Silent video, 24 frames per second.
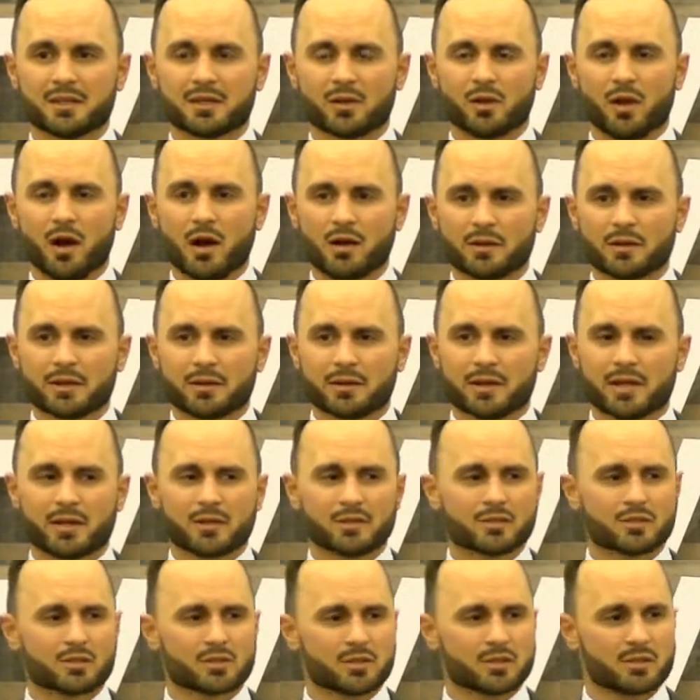clog their
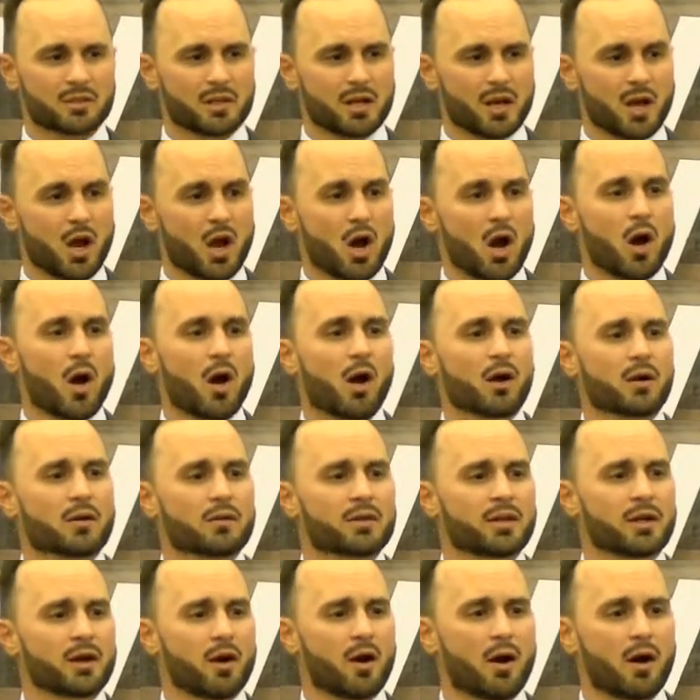ears, harden
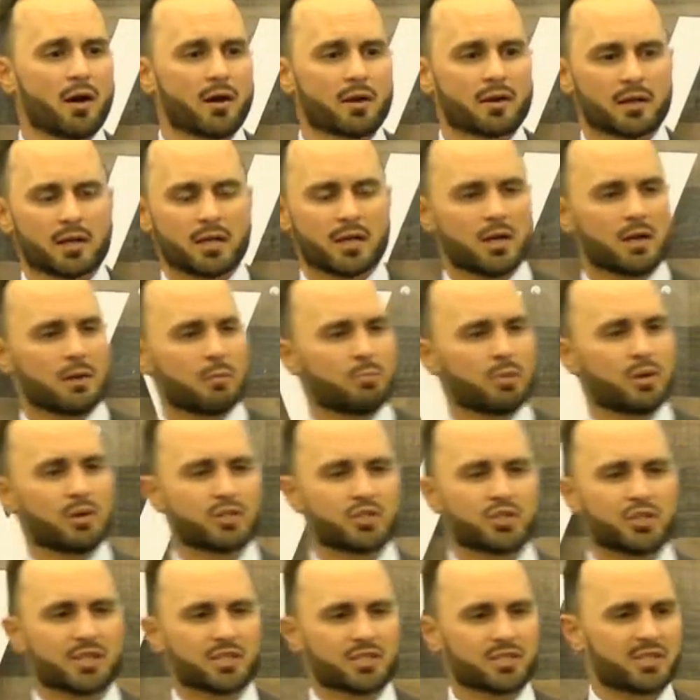their heart,
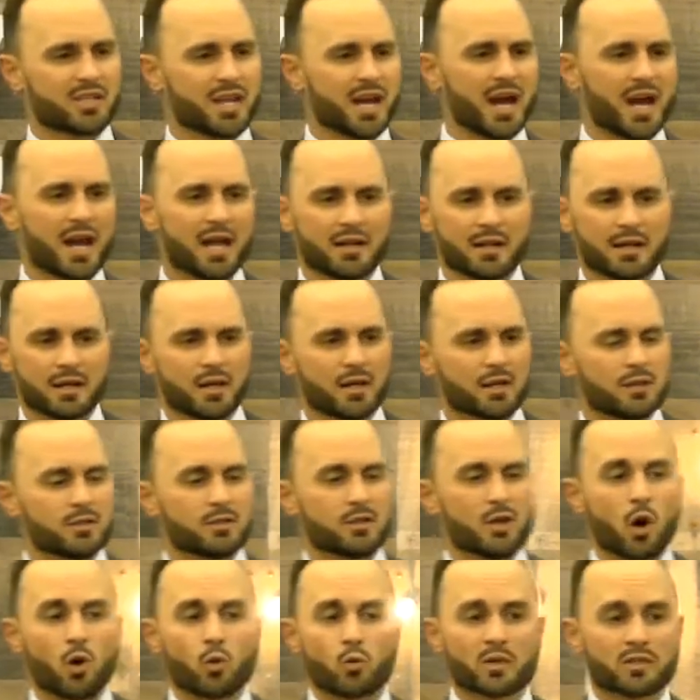push it aside,
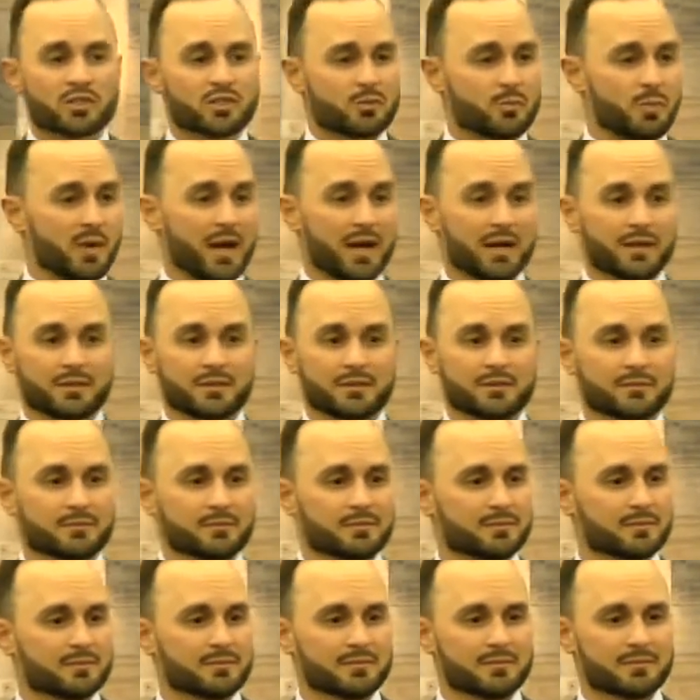no respect.
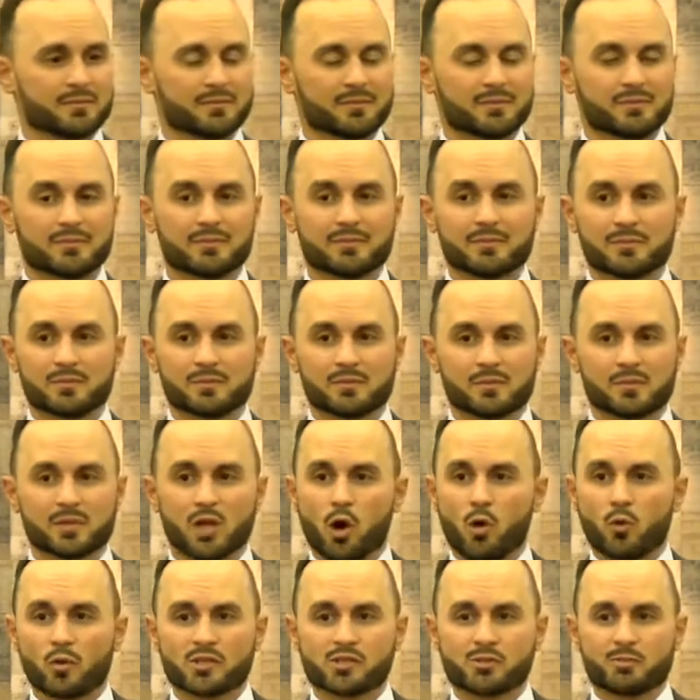
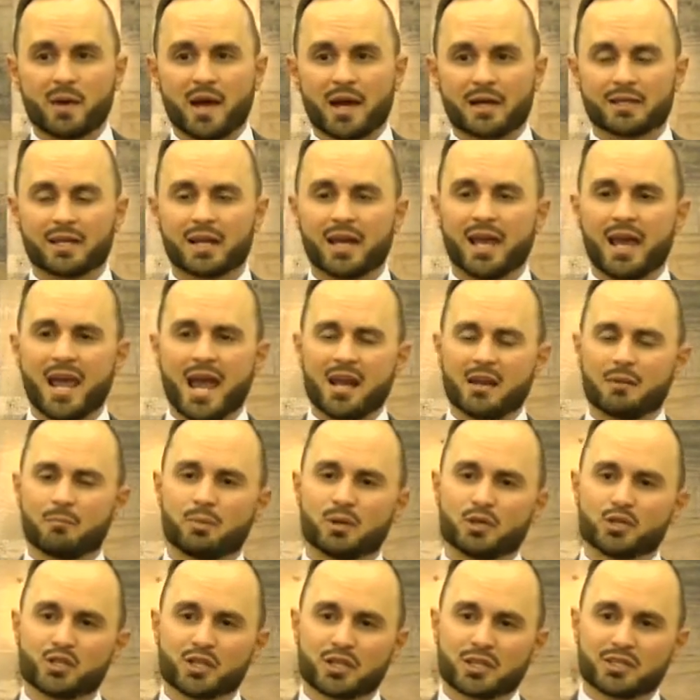No respect. And in
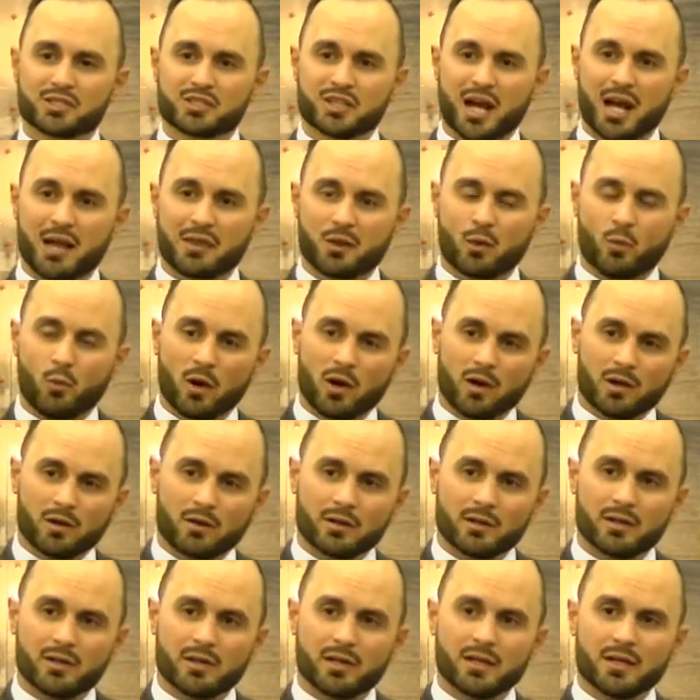pushing aside the
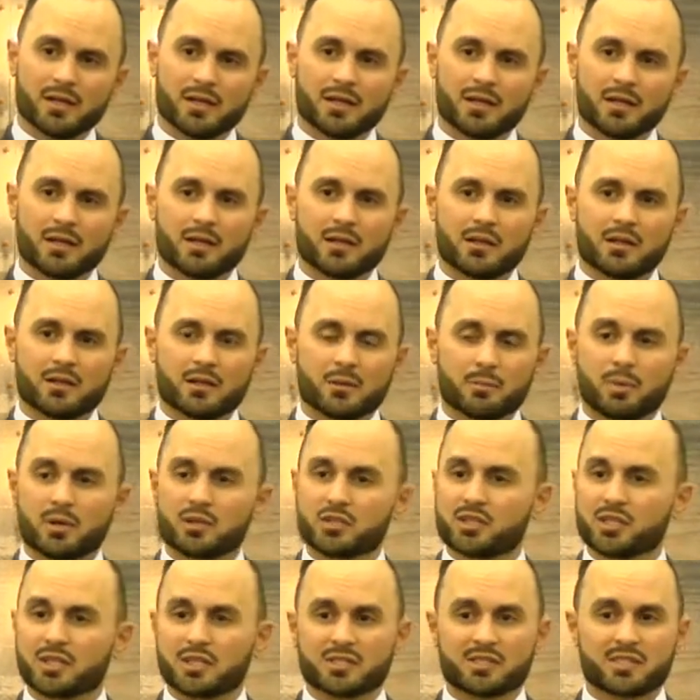word, they're
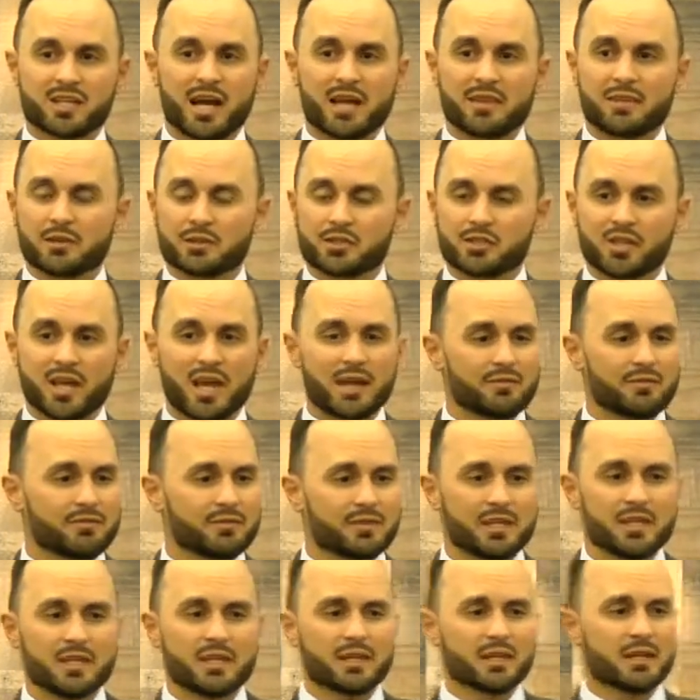pushing aside their
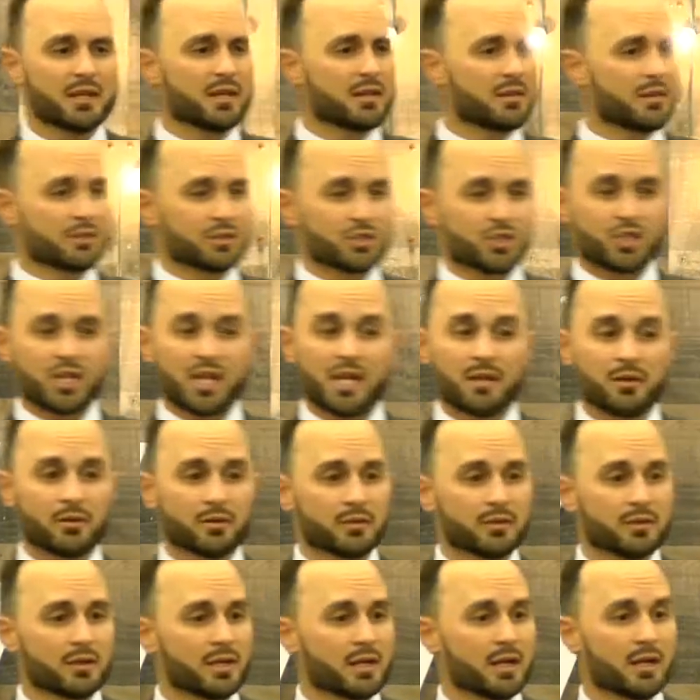safety, their
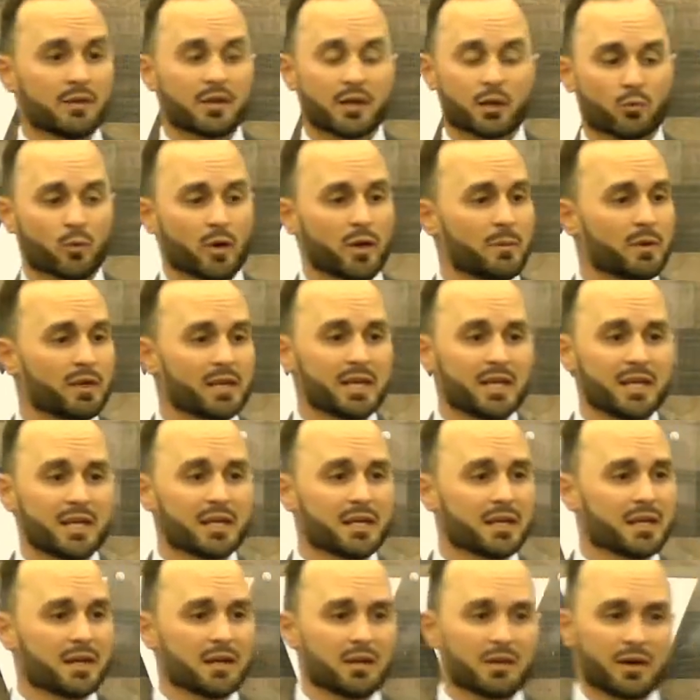shield, their remedy,
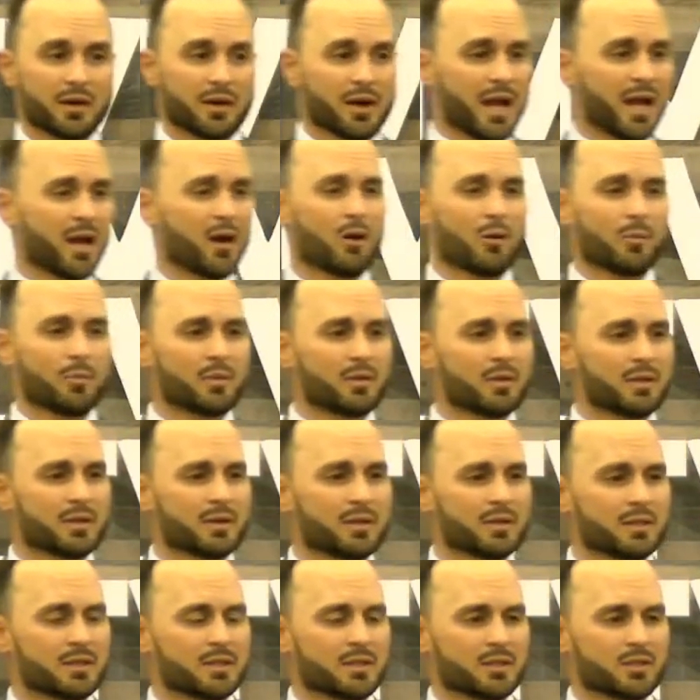their help.
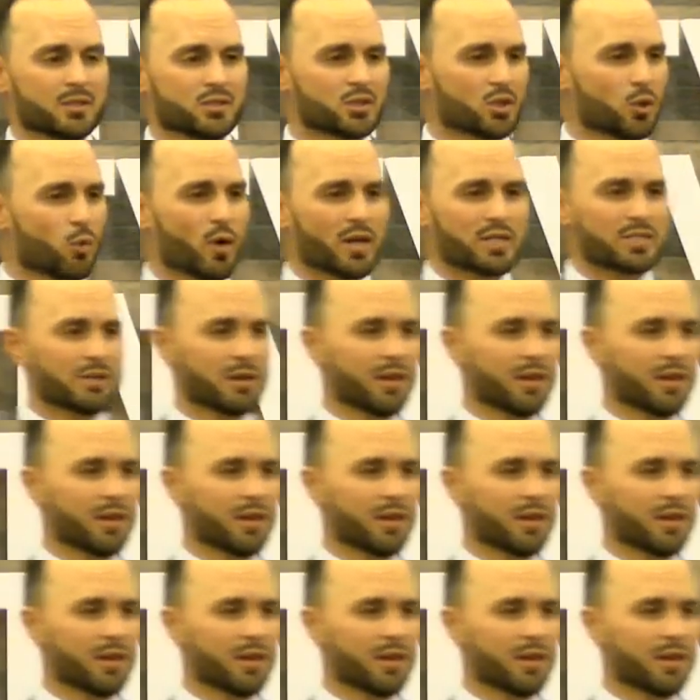So what's